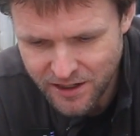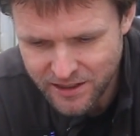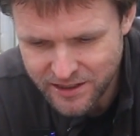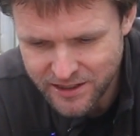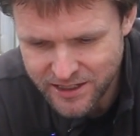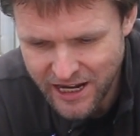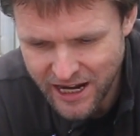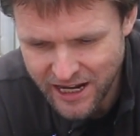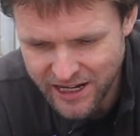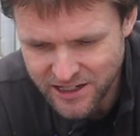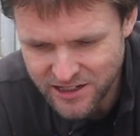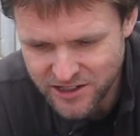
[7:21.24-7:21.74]

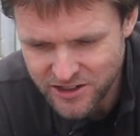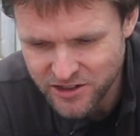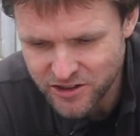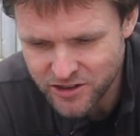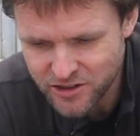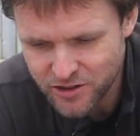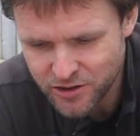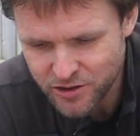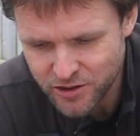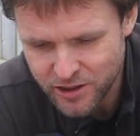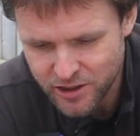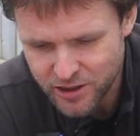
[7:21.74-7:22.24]
texture
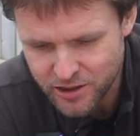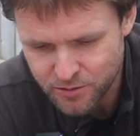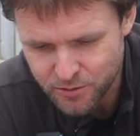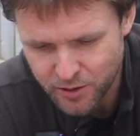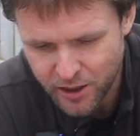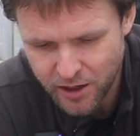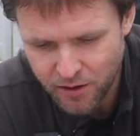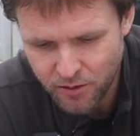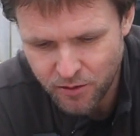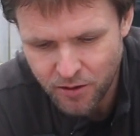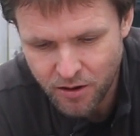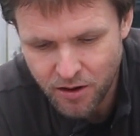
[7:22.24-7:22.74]
to it as
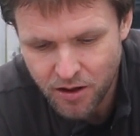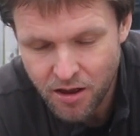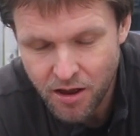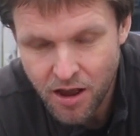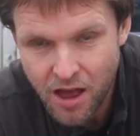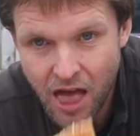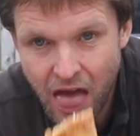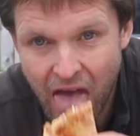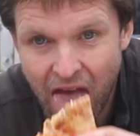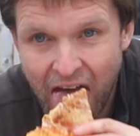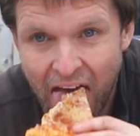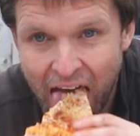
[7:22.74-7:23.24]
well.
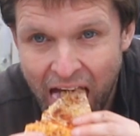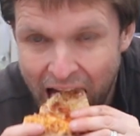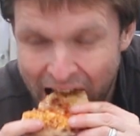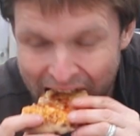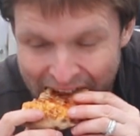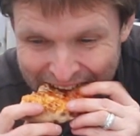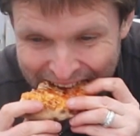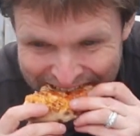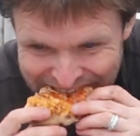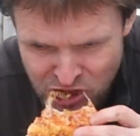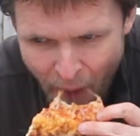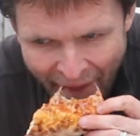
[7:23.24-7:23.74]

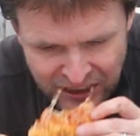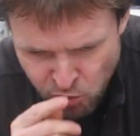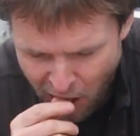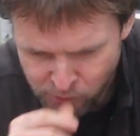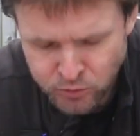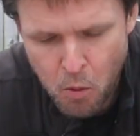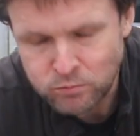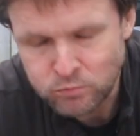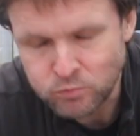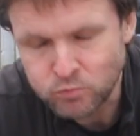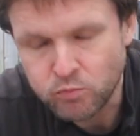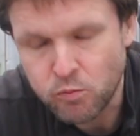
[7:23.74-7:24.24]

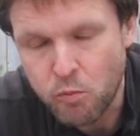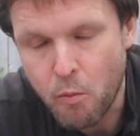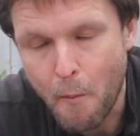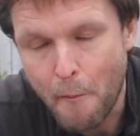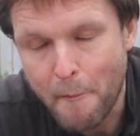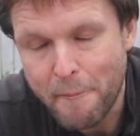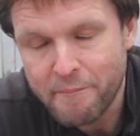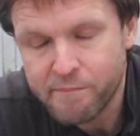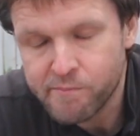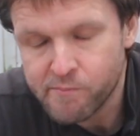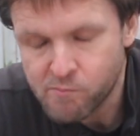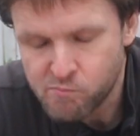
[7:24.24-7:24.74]

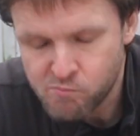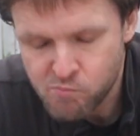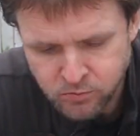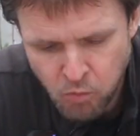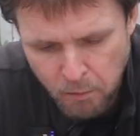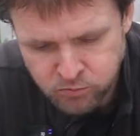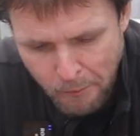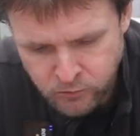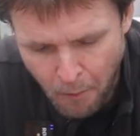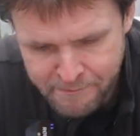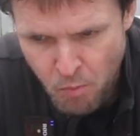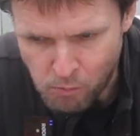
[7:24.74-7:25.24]

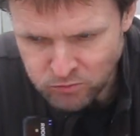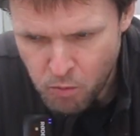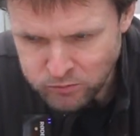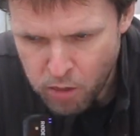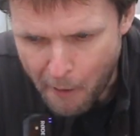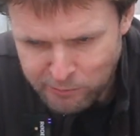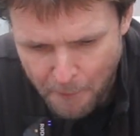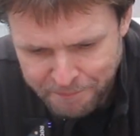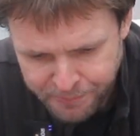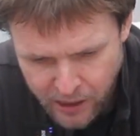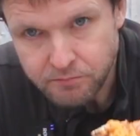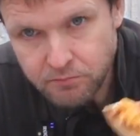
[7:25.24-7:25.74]

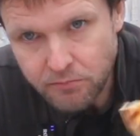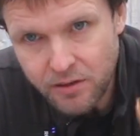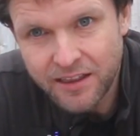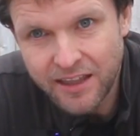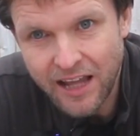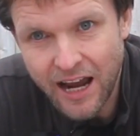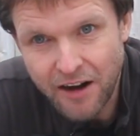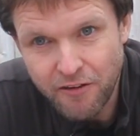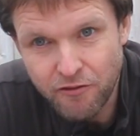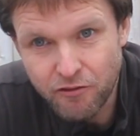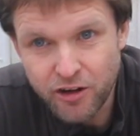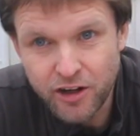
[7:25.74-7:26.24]

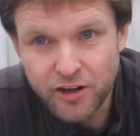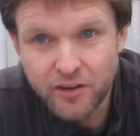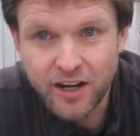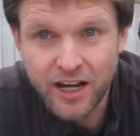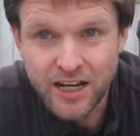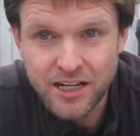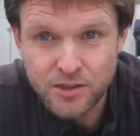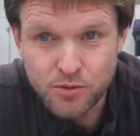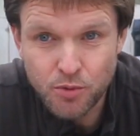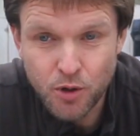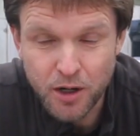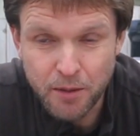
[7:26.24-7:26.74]
That really
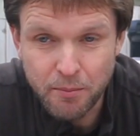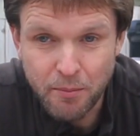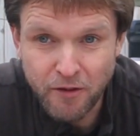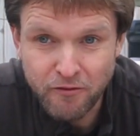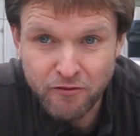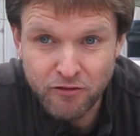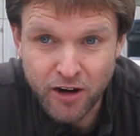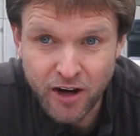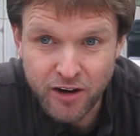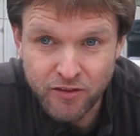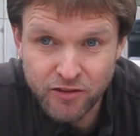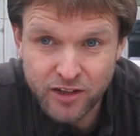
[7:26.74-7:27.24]
is one of my
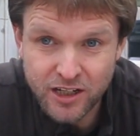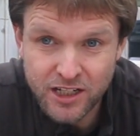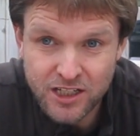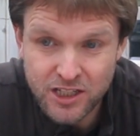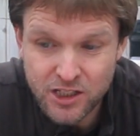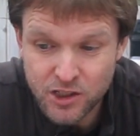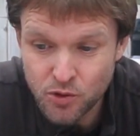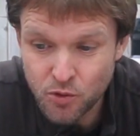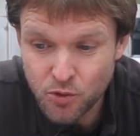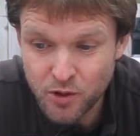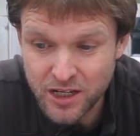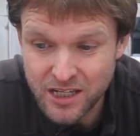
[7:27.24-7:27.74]
favourites.
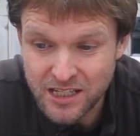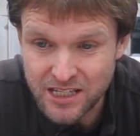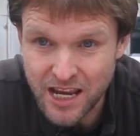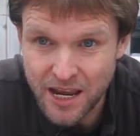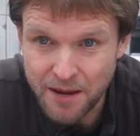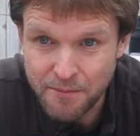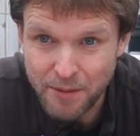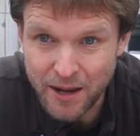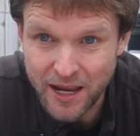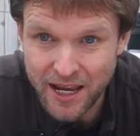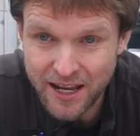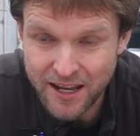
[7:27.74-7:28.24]
So easy
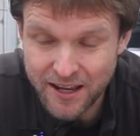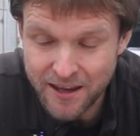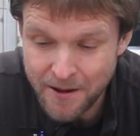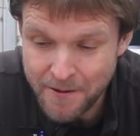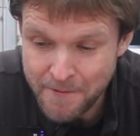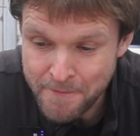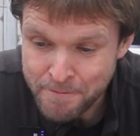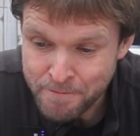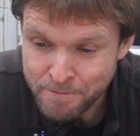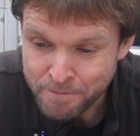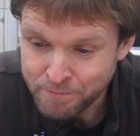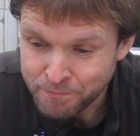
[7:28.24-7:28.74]
to make.
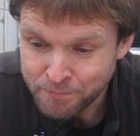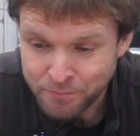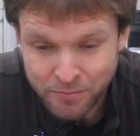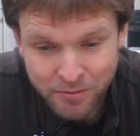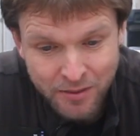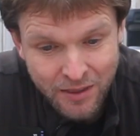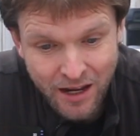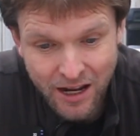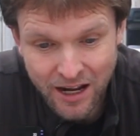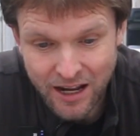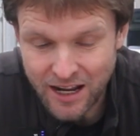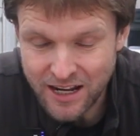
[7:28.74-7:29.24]

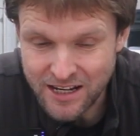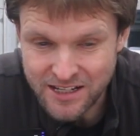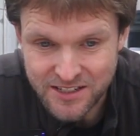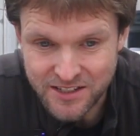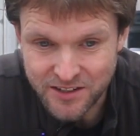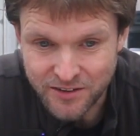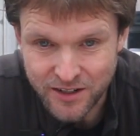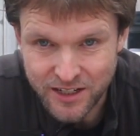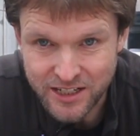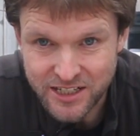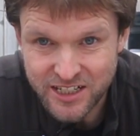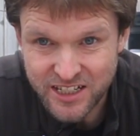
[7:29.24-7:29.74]
It's
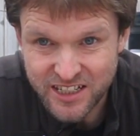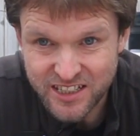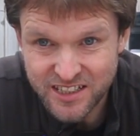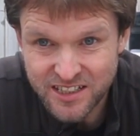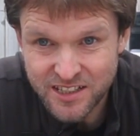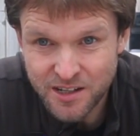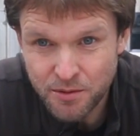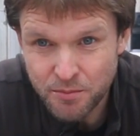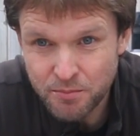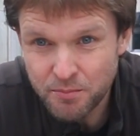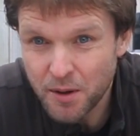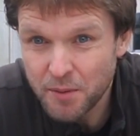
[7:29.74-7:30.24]

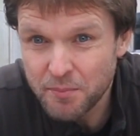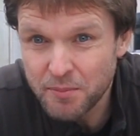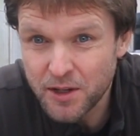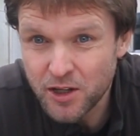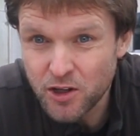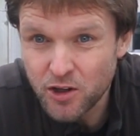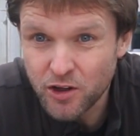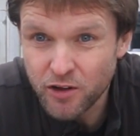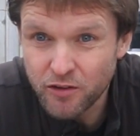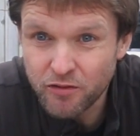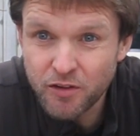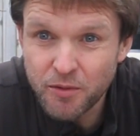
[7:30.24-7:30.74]
delicious. Maybe
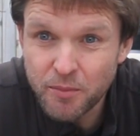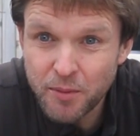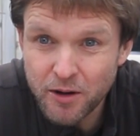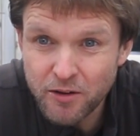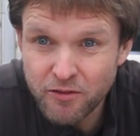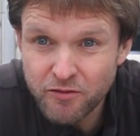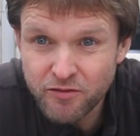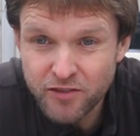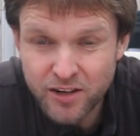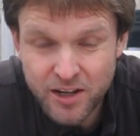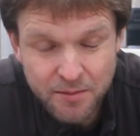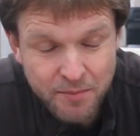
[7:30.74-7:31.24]
cook for
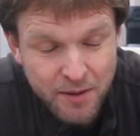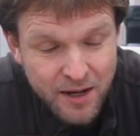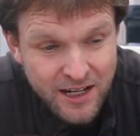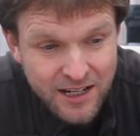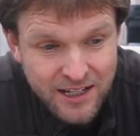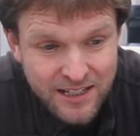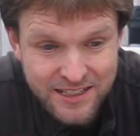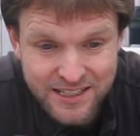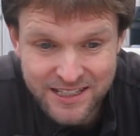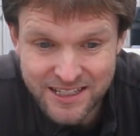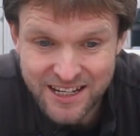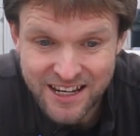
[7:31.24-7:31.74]
about 3
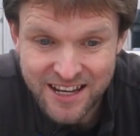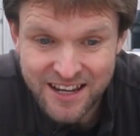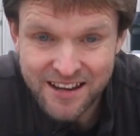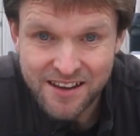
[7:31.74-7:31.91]
minutes